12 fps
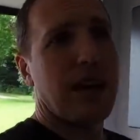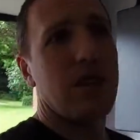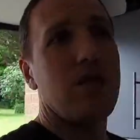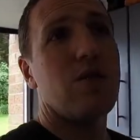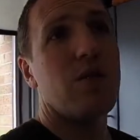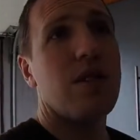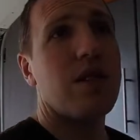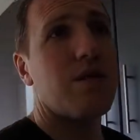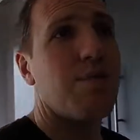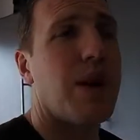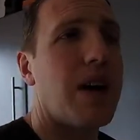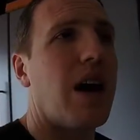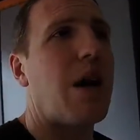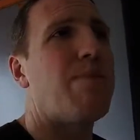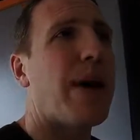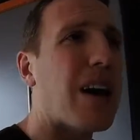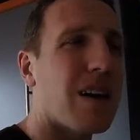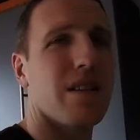going to do this, but
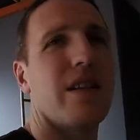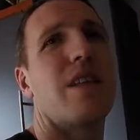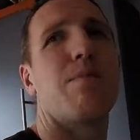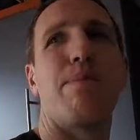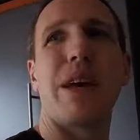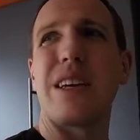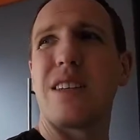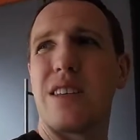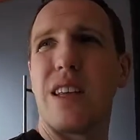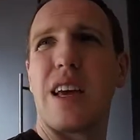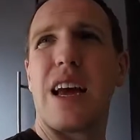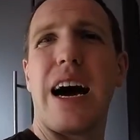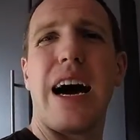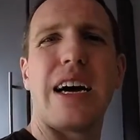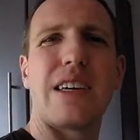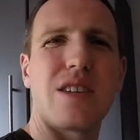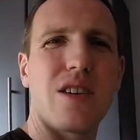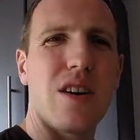apparently the biggest thing
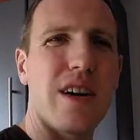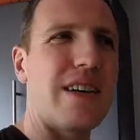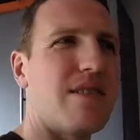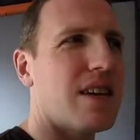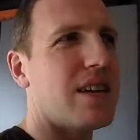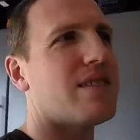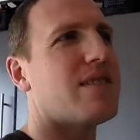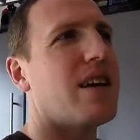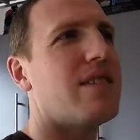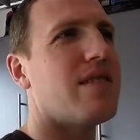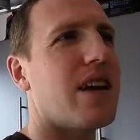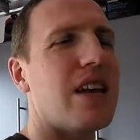I saw is it says